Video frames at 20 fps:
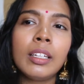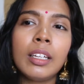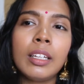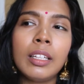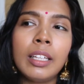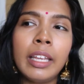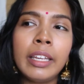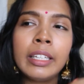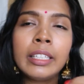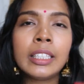
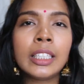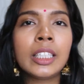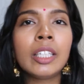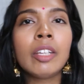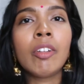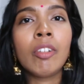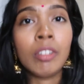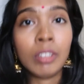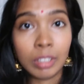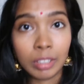they can
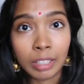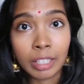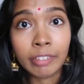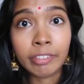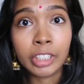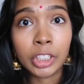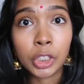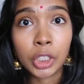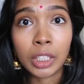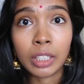still love
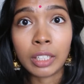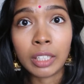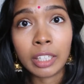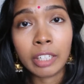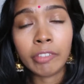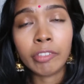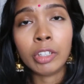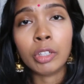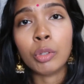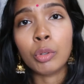each other
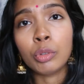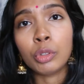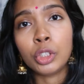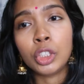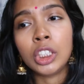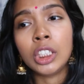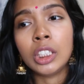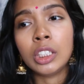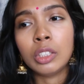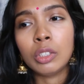even though
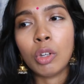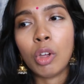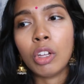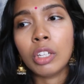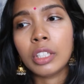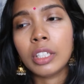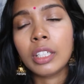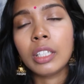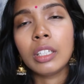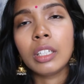she's not
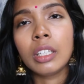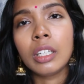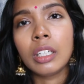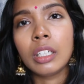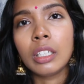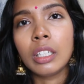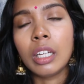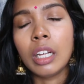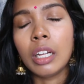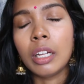
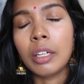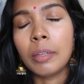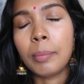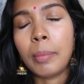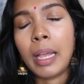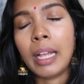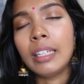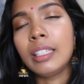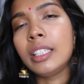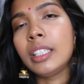a
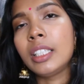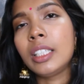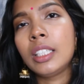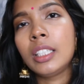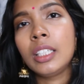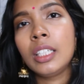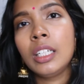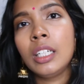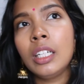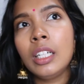
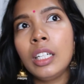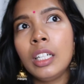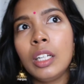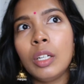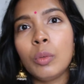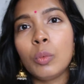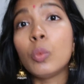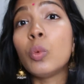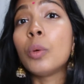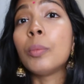palace
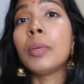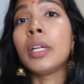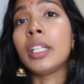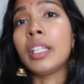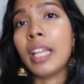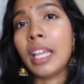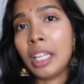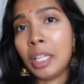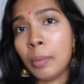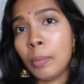woman
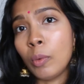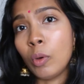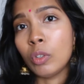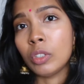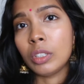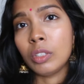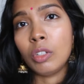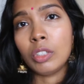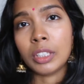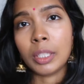anymore,
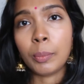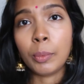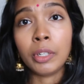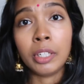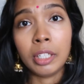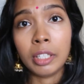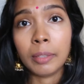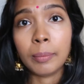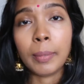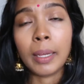not someone
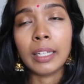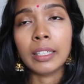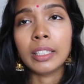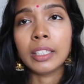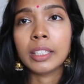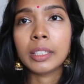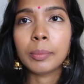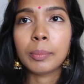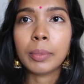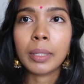in the
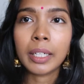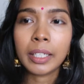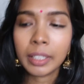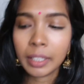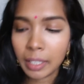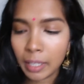palace. But